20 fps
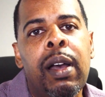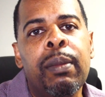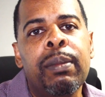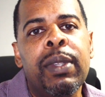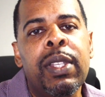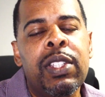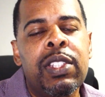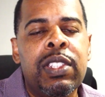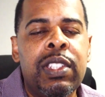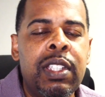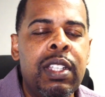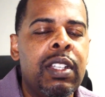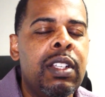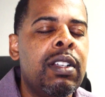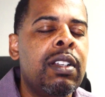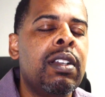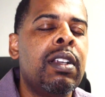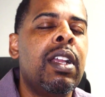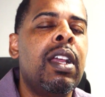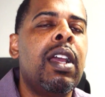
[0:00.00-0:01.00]
this
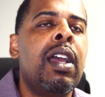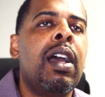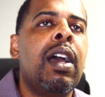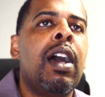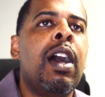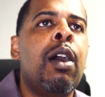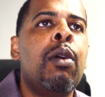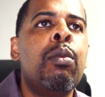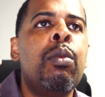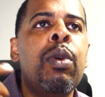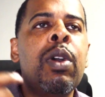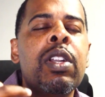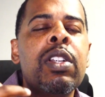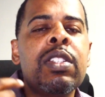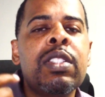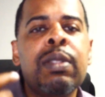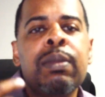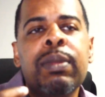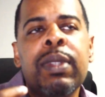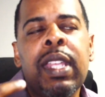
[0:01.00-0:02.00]
year? What
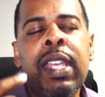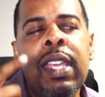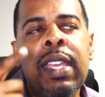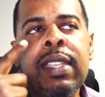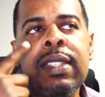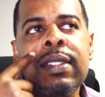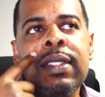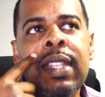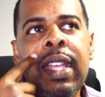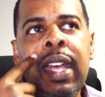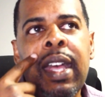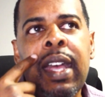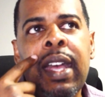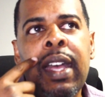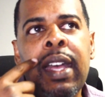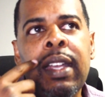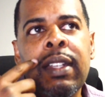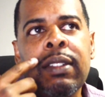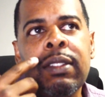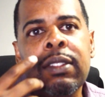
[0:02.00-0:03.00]
are some things
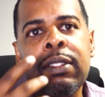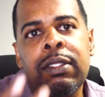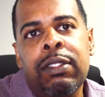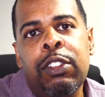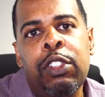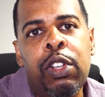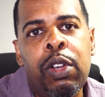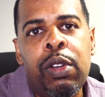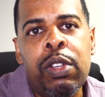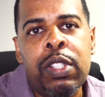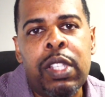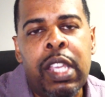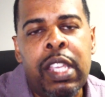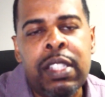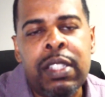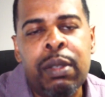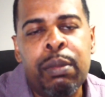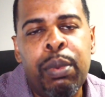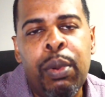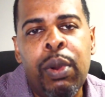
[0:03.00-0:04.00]
that, you know,
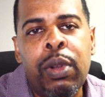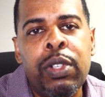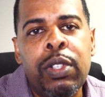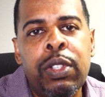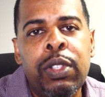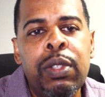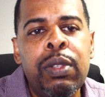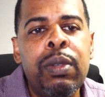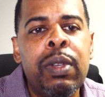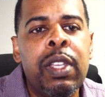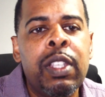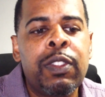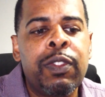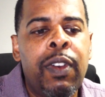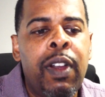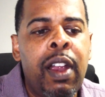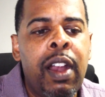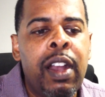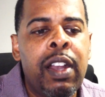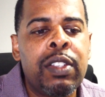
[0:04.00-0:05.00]
is important to you as
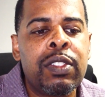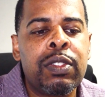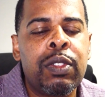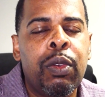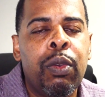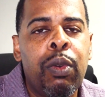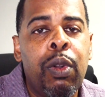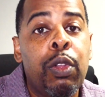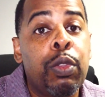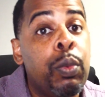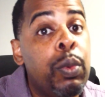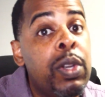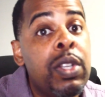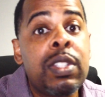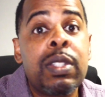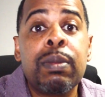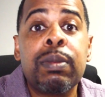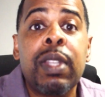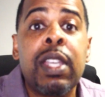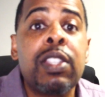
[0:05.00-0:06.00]
far as growth? What are
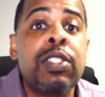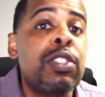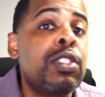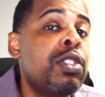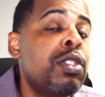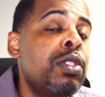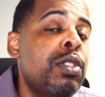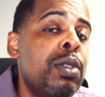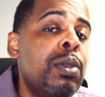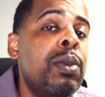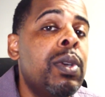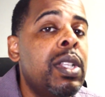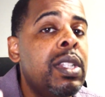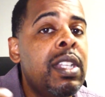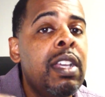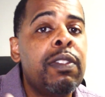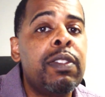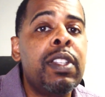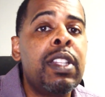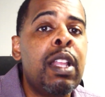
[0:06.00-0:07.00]
some things that you're doing?
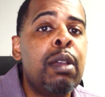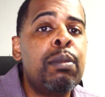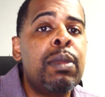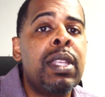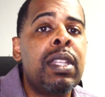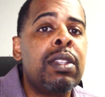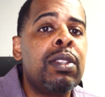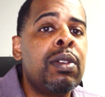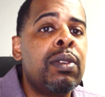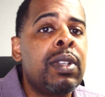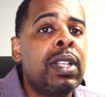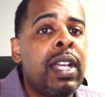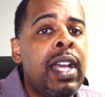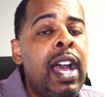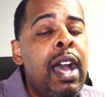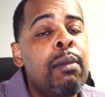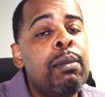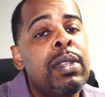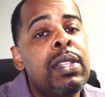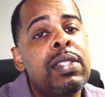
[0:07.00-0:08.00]
Definitely let me know in the
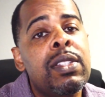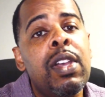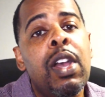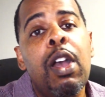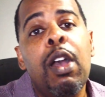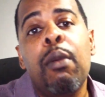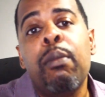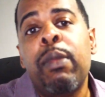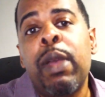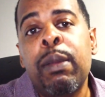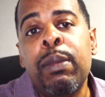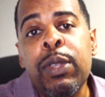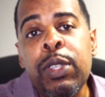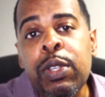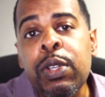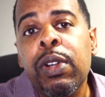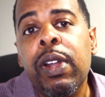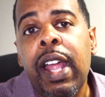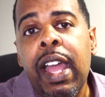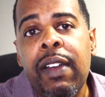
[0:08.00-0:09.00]
comments. Maybe
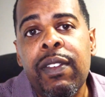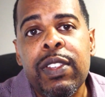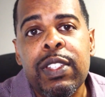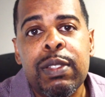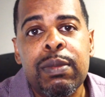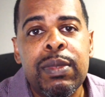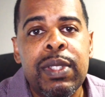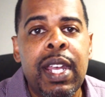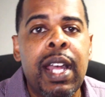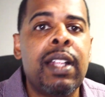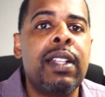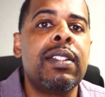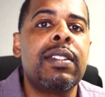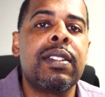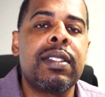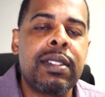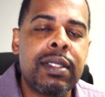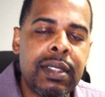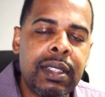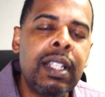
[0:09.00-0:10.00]
you're having some
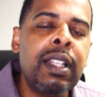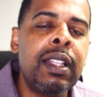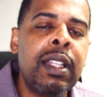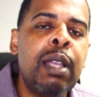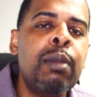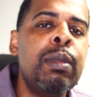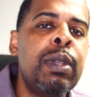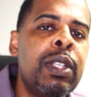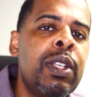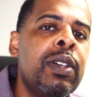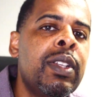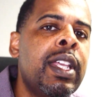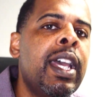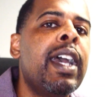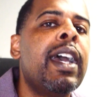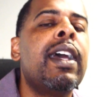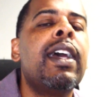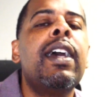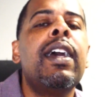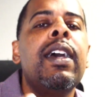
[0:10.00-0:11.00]
challenges. Let me know
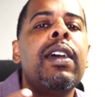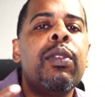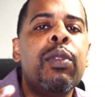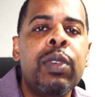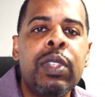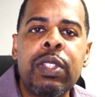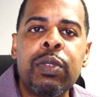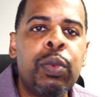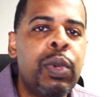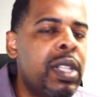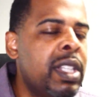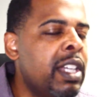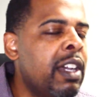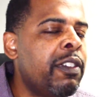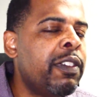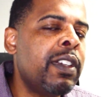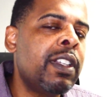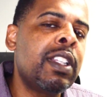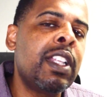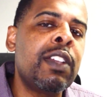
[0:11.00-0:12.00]
that. Would
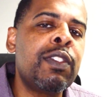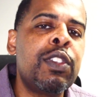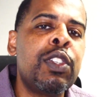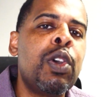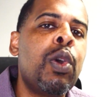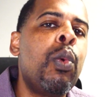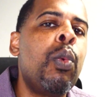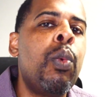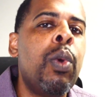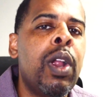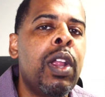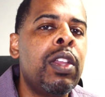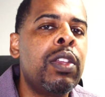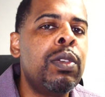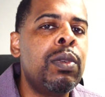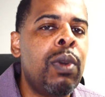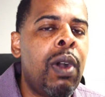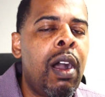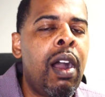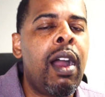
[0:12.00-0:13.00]
definitely love to know where
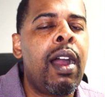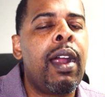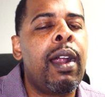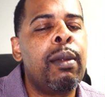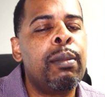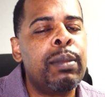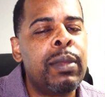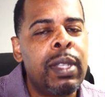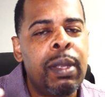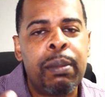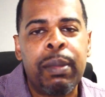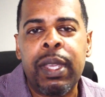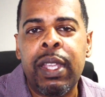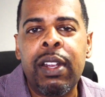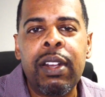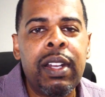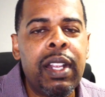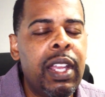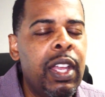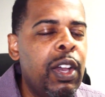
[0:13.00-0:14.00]
you are. I'm
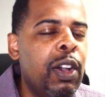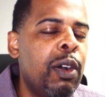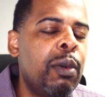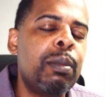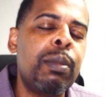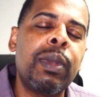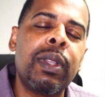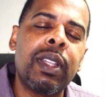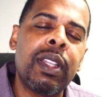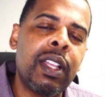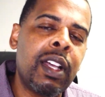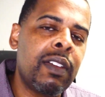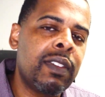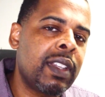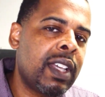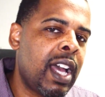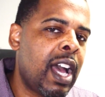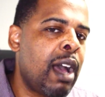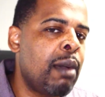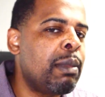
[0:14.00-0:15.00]
here to help. Would
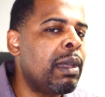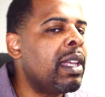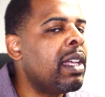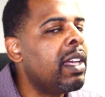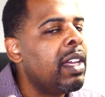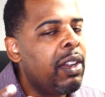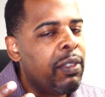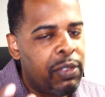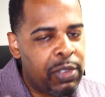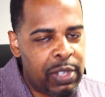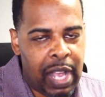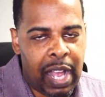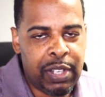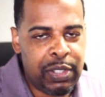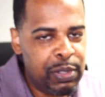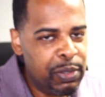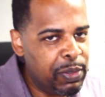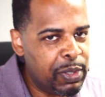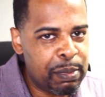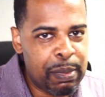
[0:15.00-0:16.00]
love to comment. I
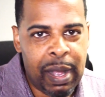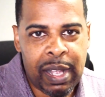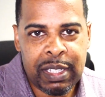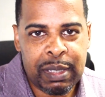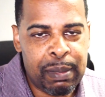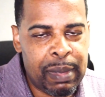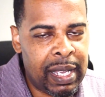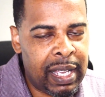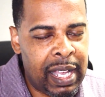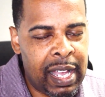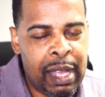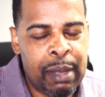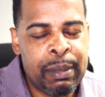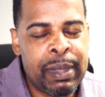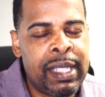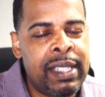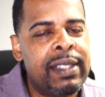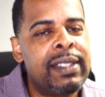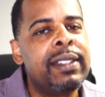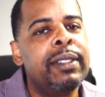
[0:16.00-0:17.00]
do respond to my
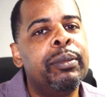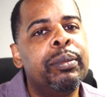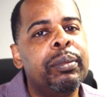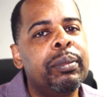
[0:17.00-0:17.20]
comments.